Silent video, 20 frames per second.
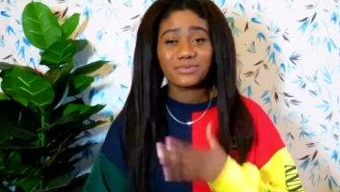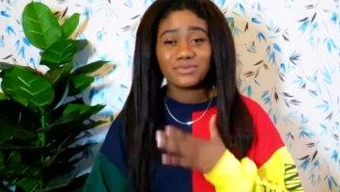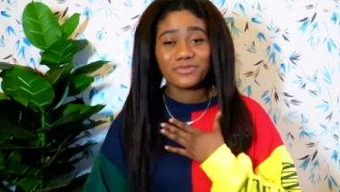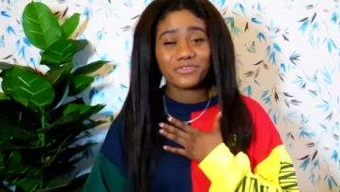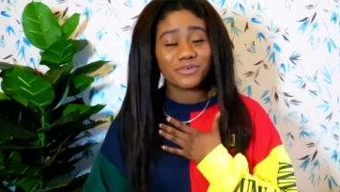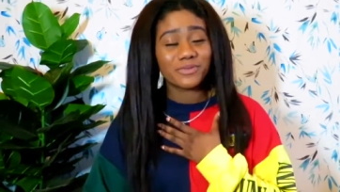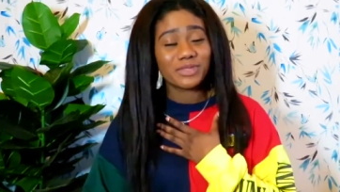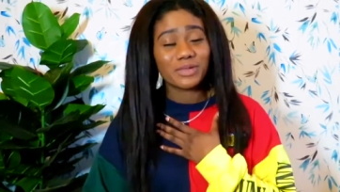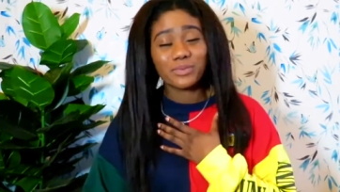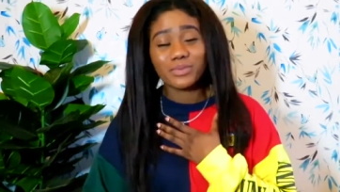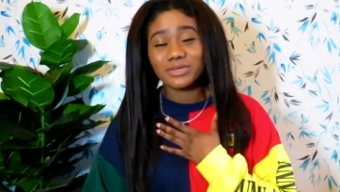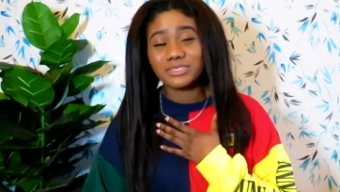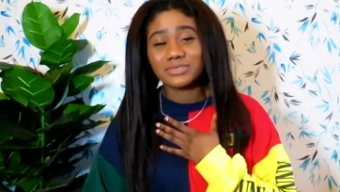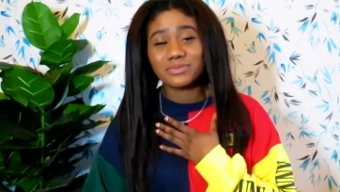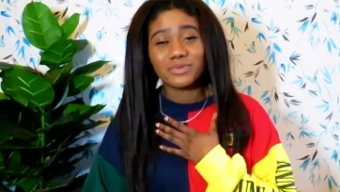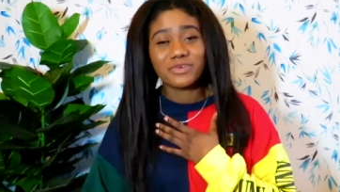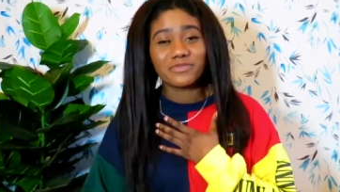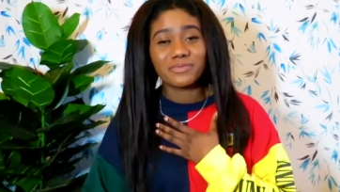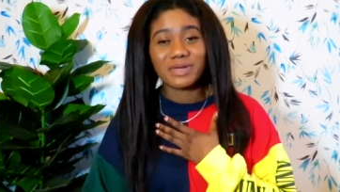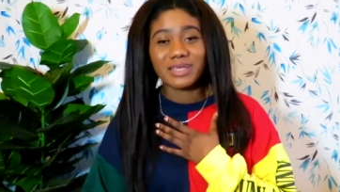From the bottom
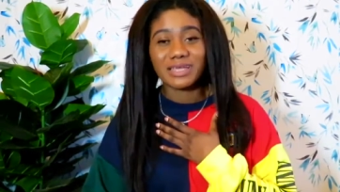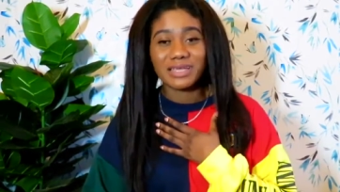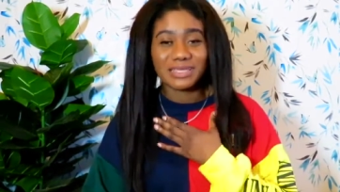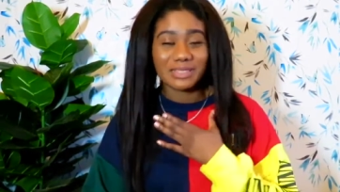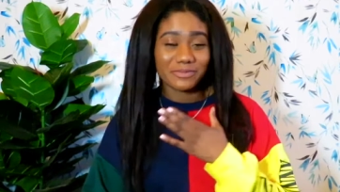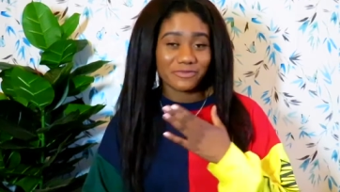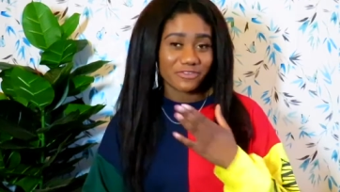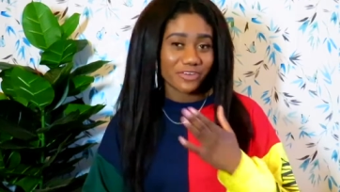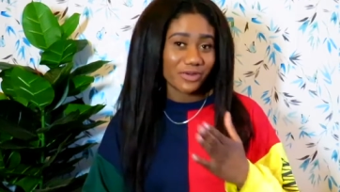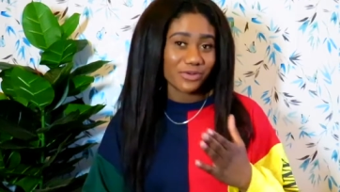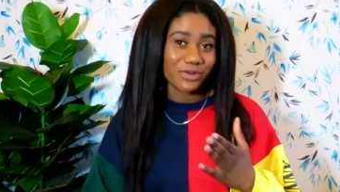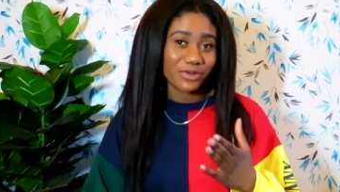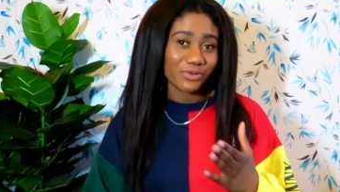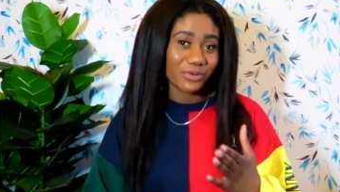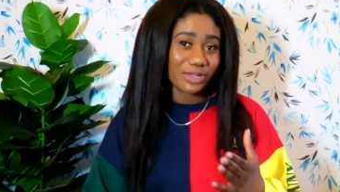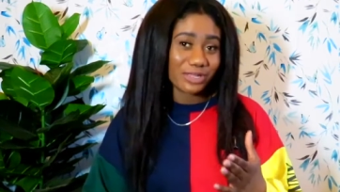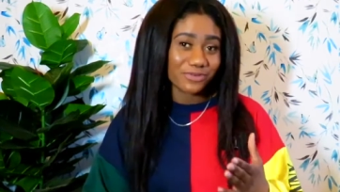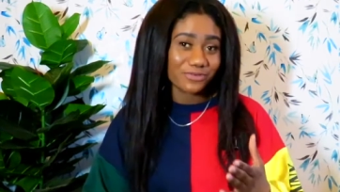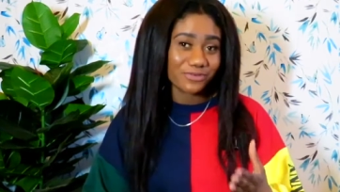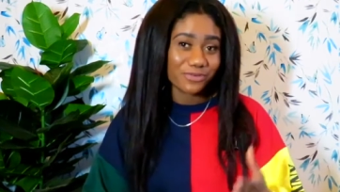of my heart, I'm very
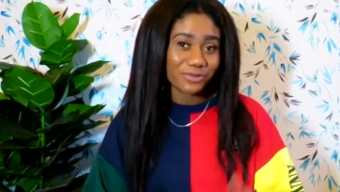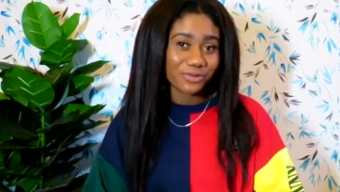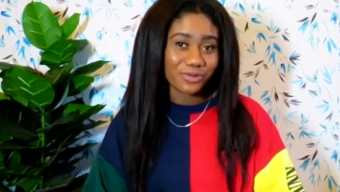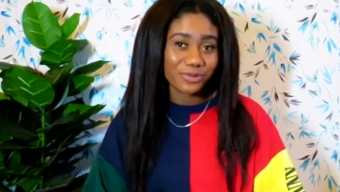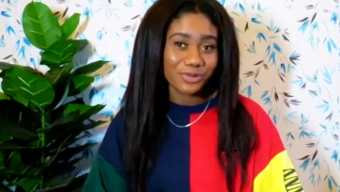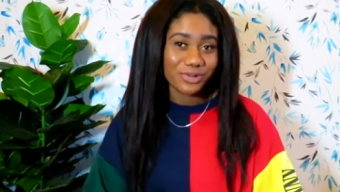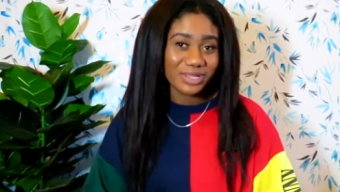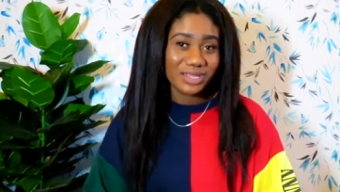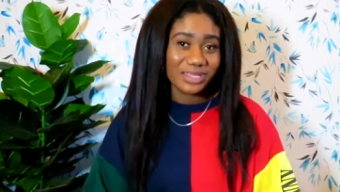grateful.